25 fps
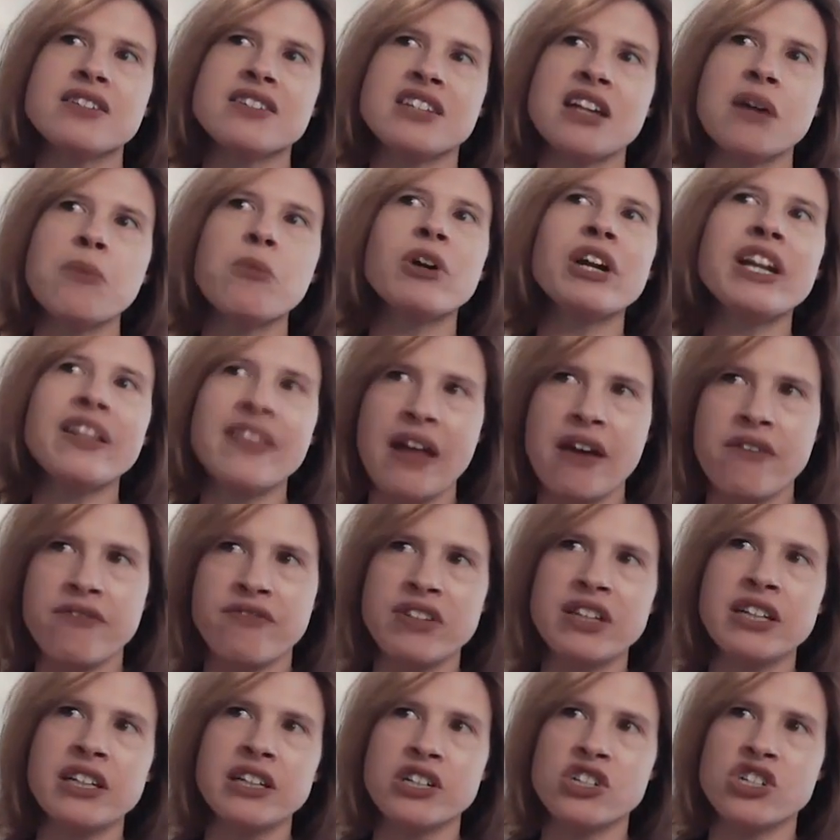someone in
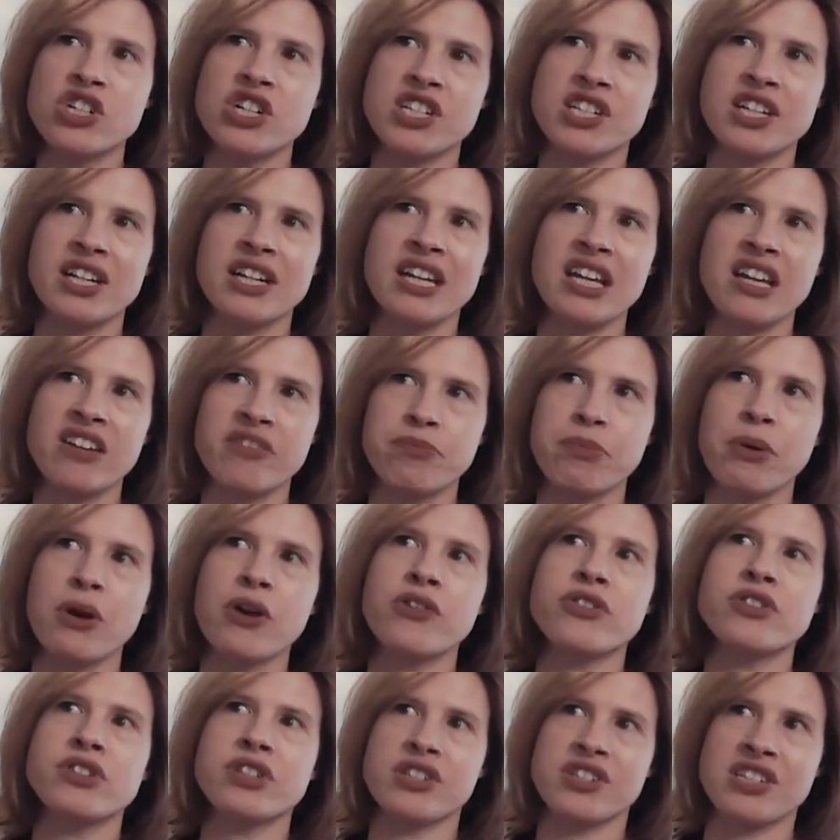that village is going to give
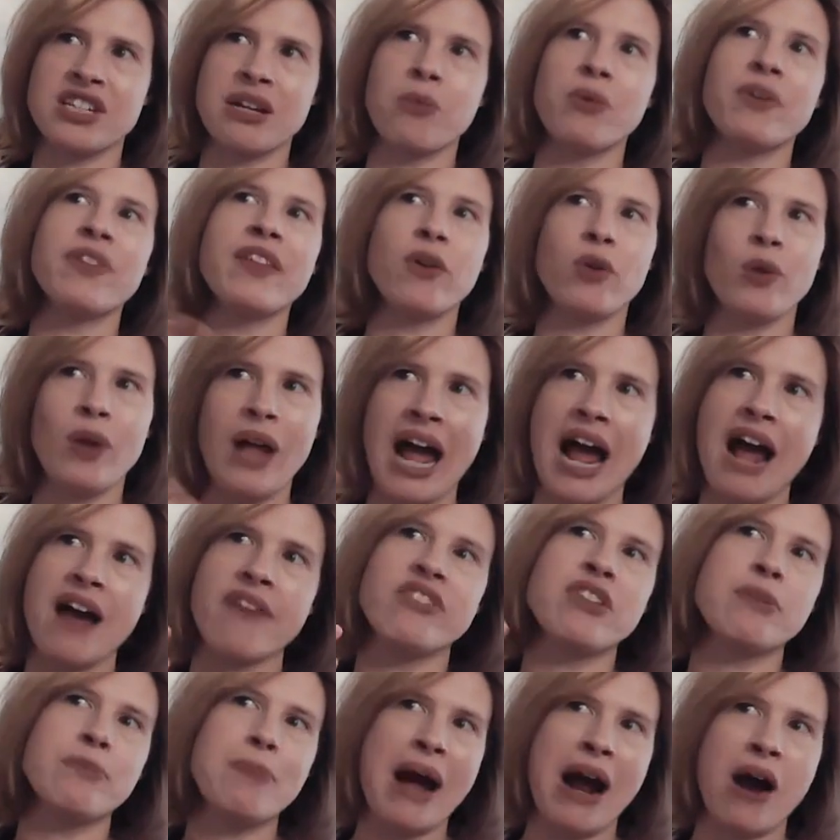birth to someone that will
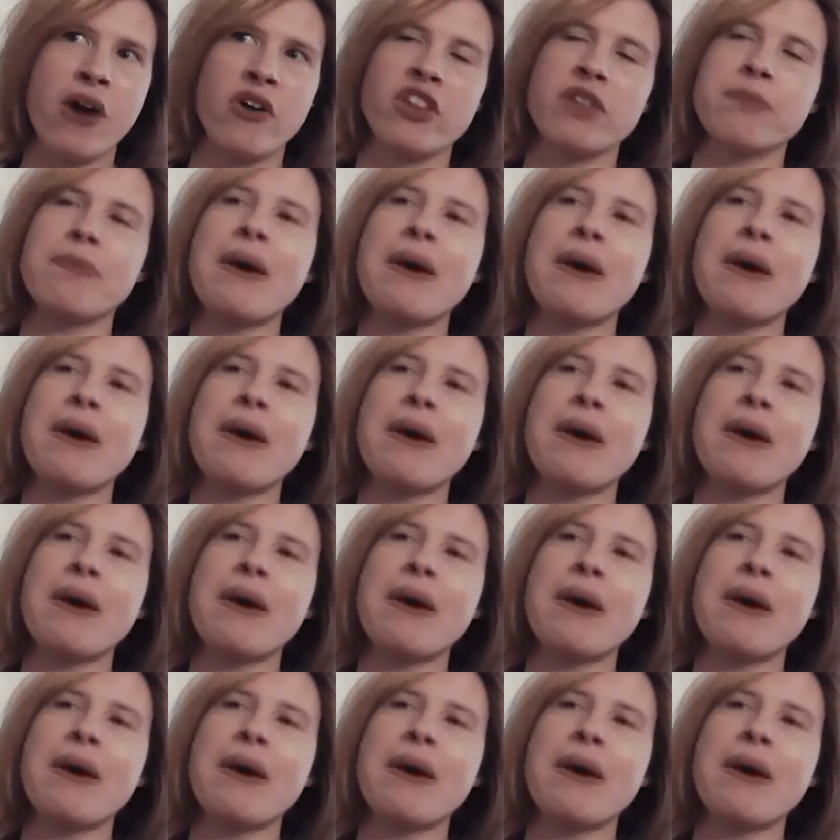have the power.